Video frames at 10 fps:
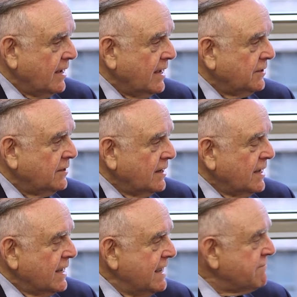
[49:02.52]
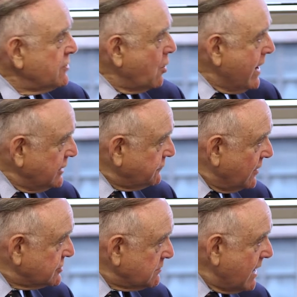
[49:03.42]
and even though hedge
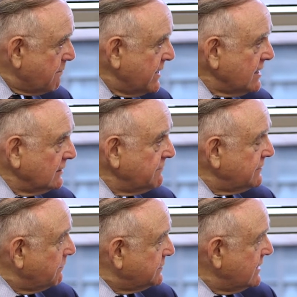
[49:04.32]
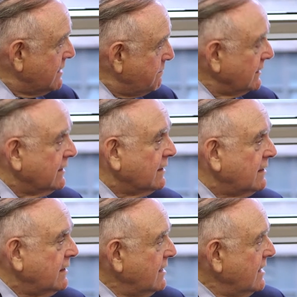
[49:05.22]
funds, in my opinion, lived up to their billing,
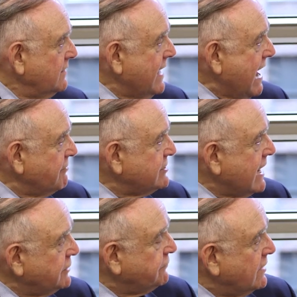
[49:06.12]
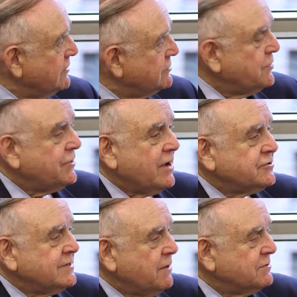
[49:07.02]
the average hedge fund in
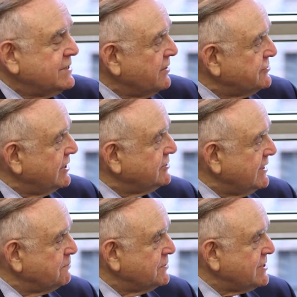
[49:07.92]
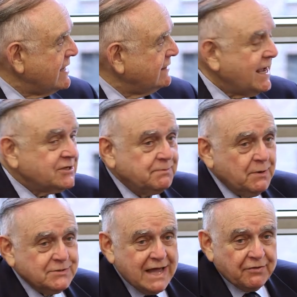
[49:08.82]
2008 was down 16%, the S&P
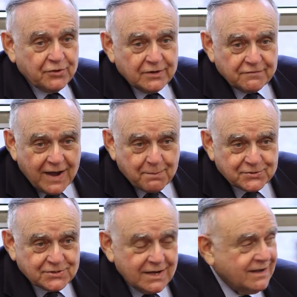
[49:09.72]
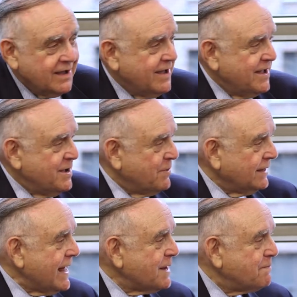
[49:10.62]
was down 35%. But
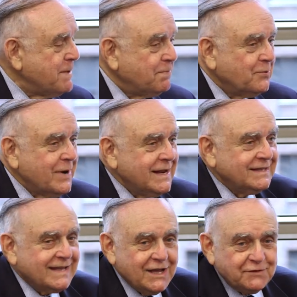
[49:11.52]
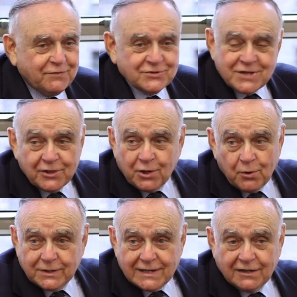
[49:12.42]
a lot of people went into hedge funds not
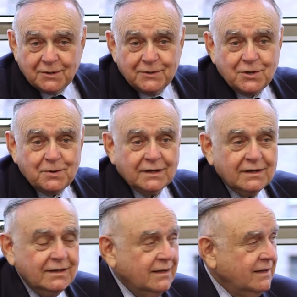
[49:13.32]
knowing what the hell they were doing.